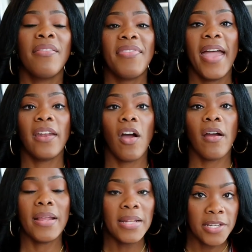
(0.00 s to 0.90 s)
that
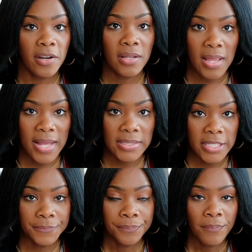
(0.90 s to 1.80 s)
are in their
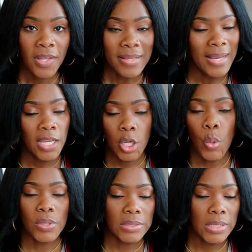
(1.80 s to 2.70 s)
closet that can
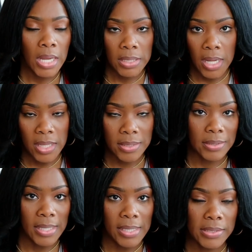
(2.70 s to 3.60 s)
go with a ton of other
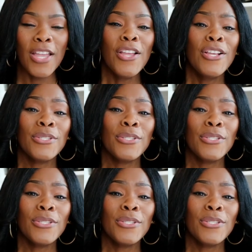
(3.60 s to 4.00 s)
things.